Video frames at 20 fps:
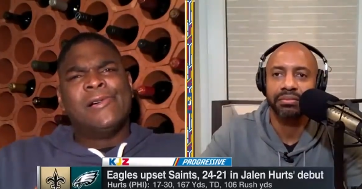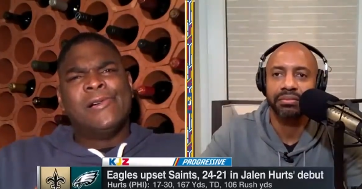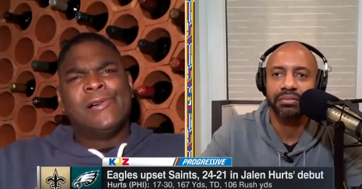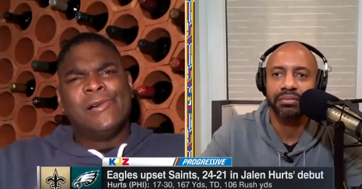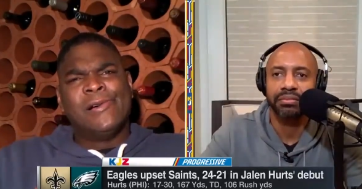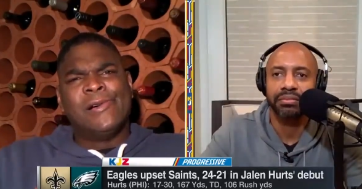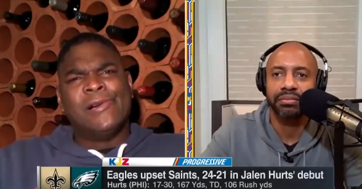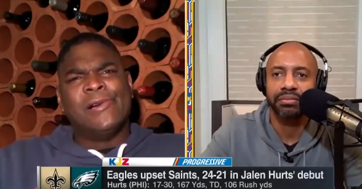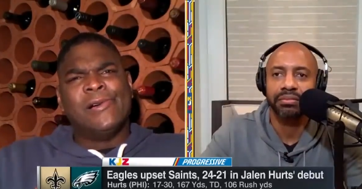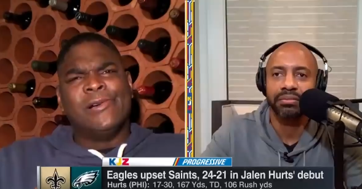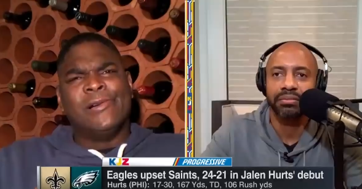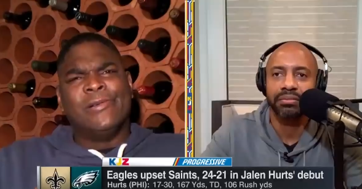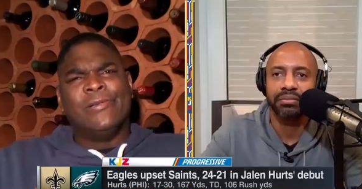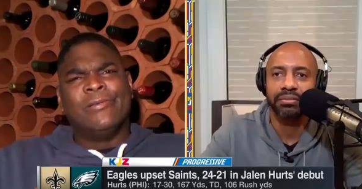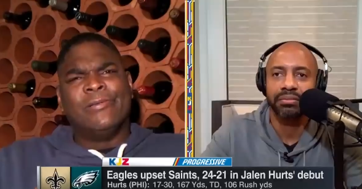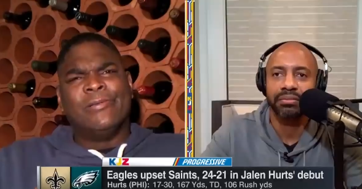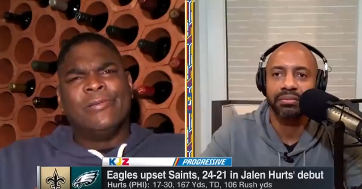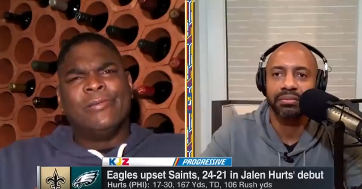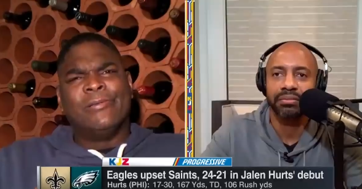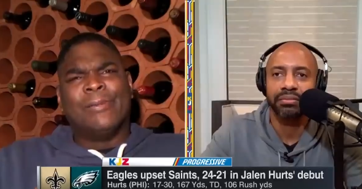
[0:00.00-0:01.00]
Speaker 1: hmm,
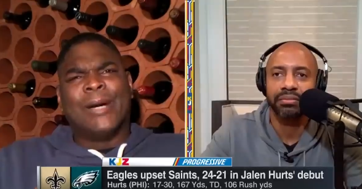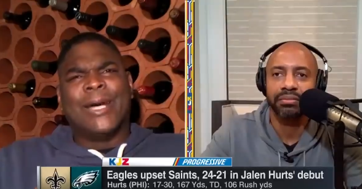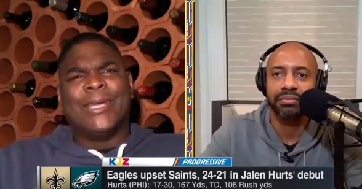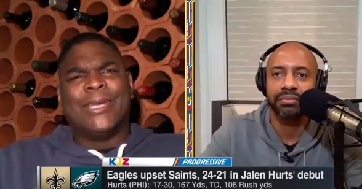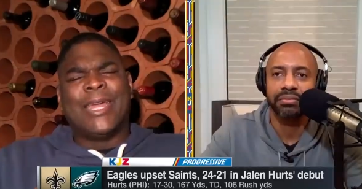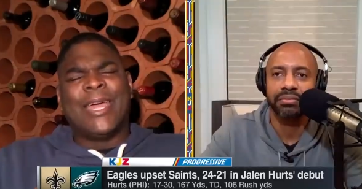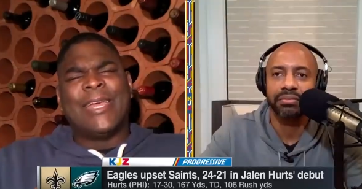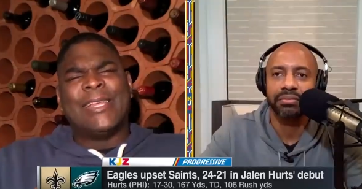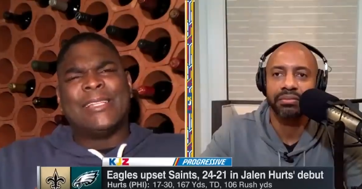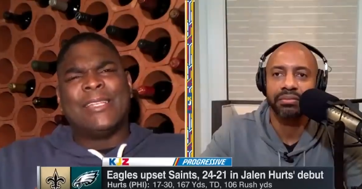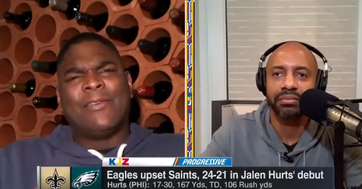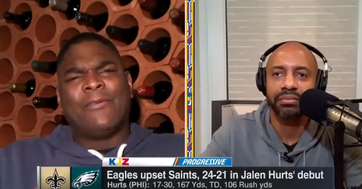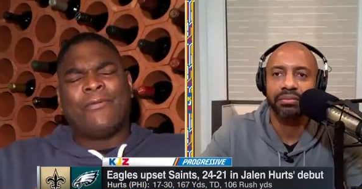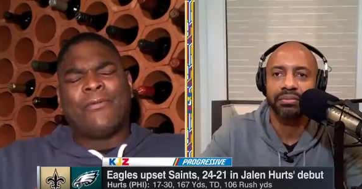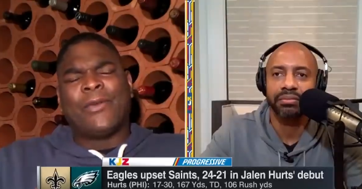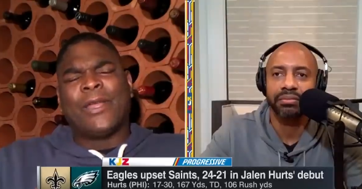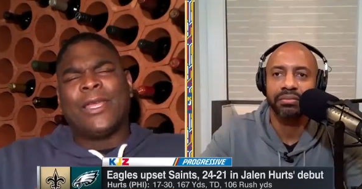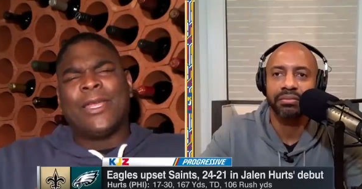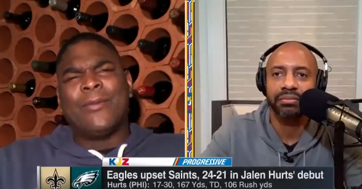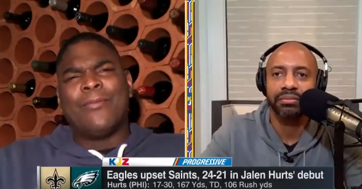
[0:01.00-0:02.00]
my days in
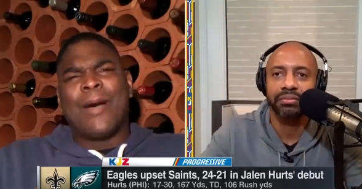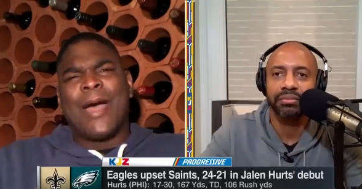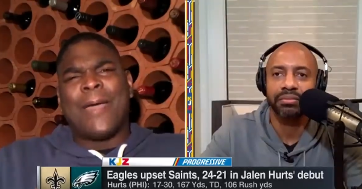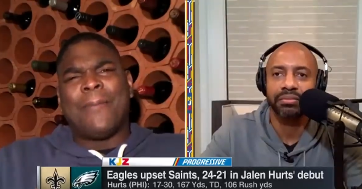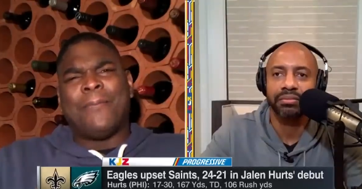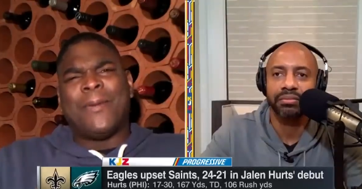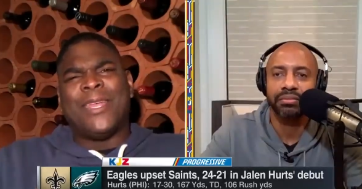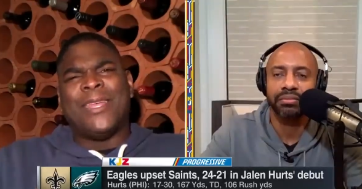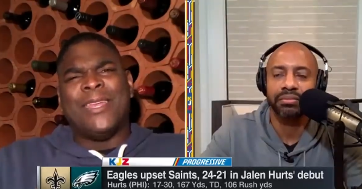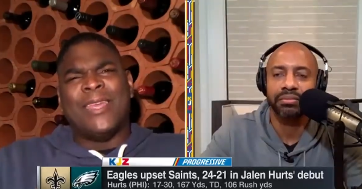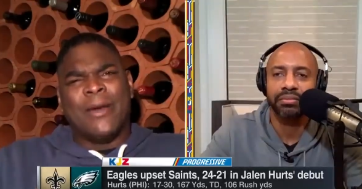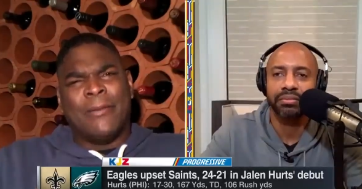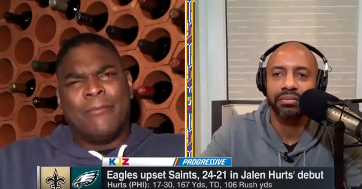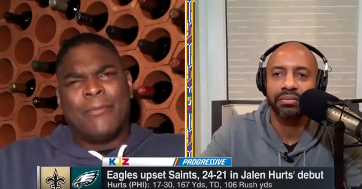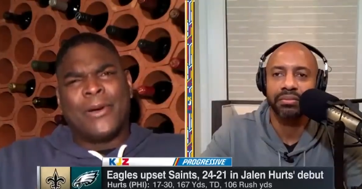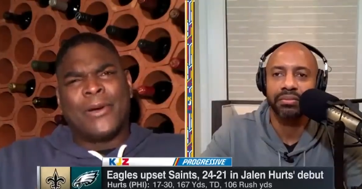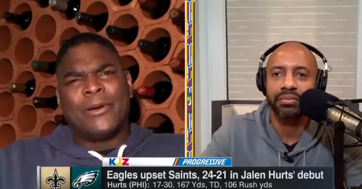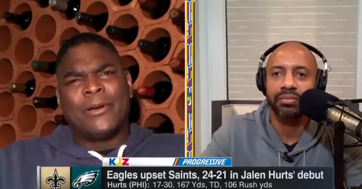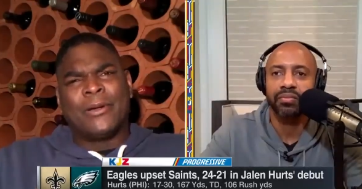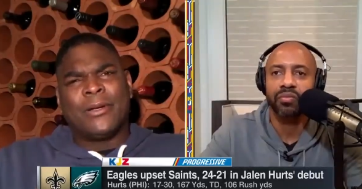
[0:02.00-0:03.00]
Philly might be
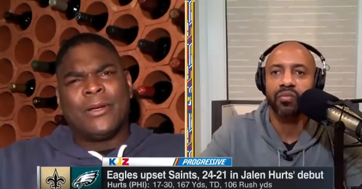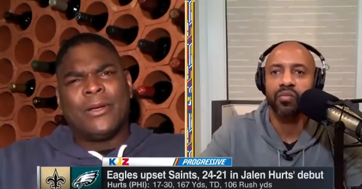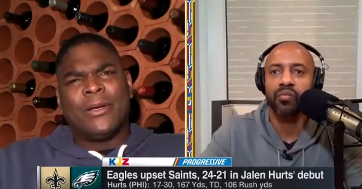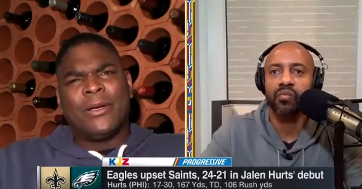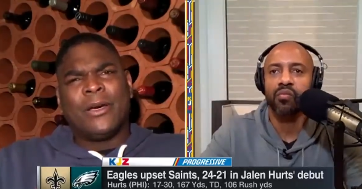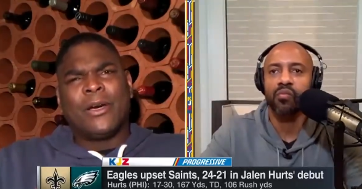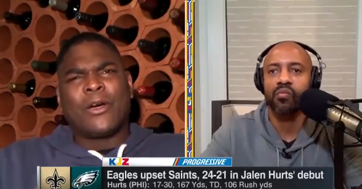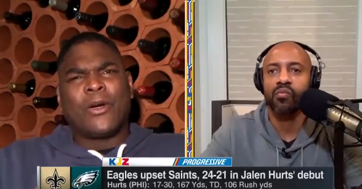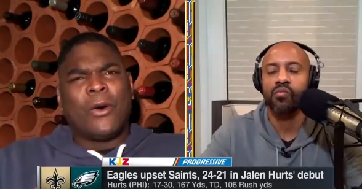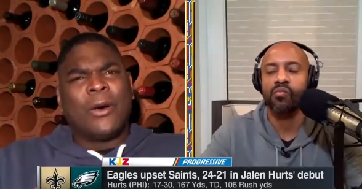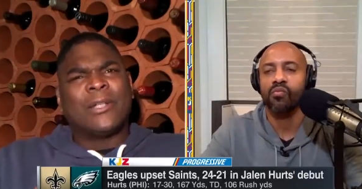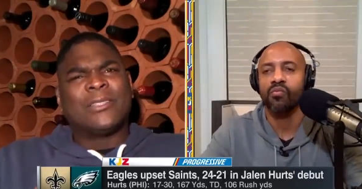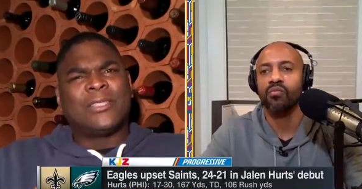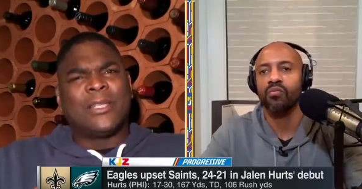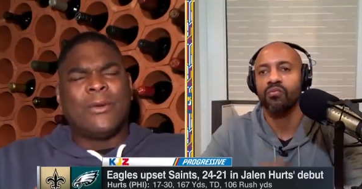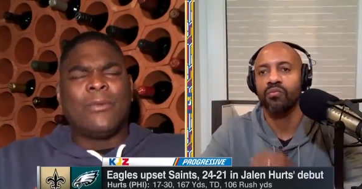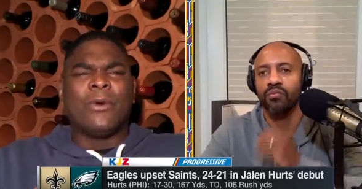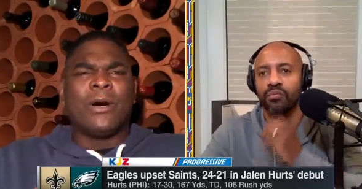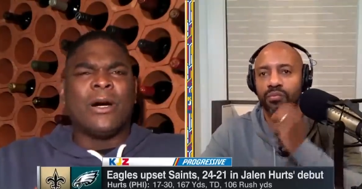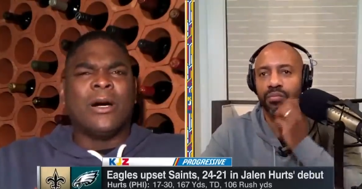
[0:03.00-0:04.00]
numbered. Of course
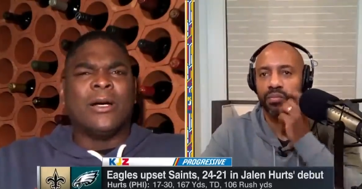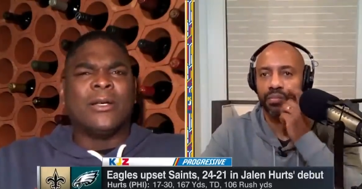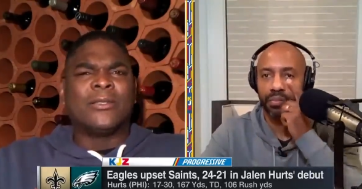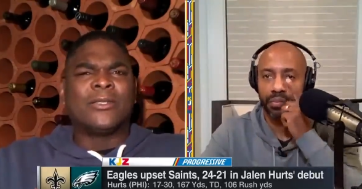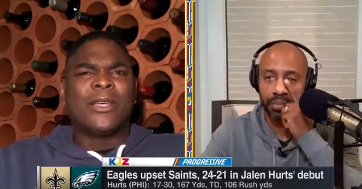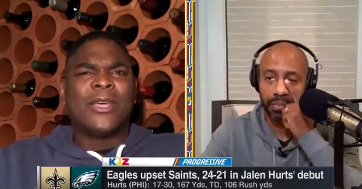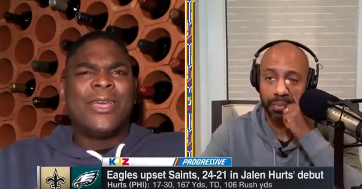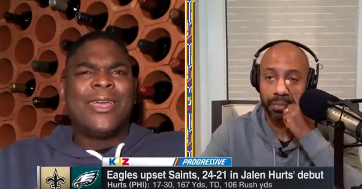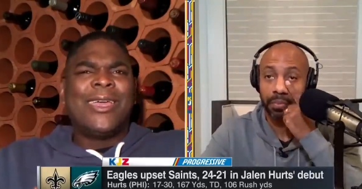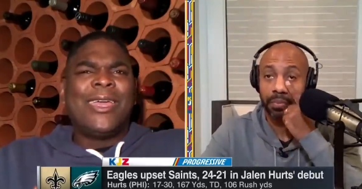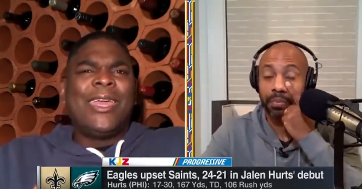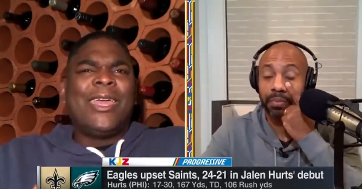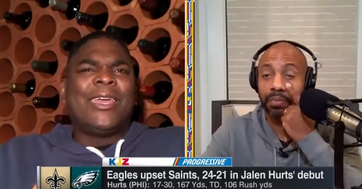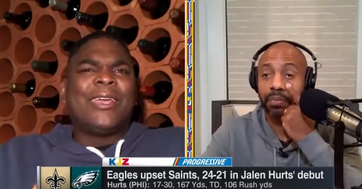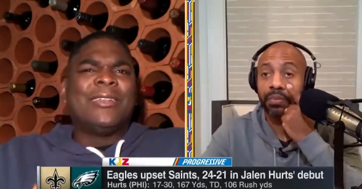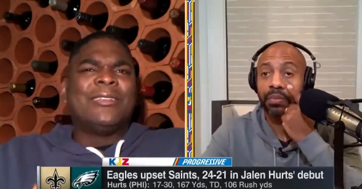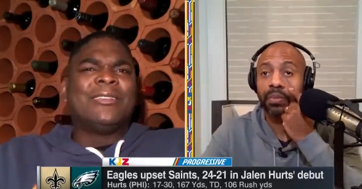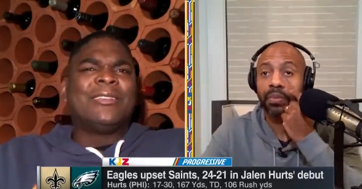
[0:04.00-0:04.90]
he was. He can